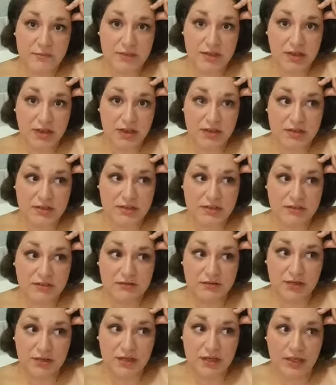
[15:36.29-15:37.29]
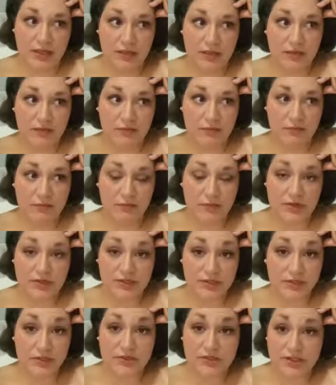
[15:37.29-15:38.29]
because he was
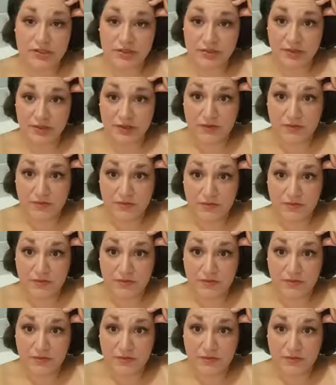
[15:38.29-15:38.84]
allergic to it.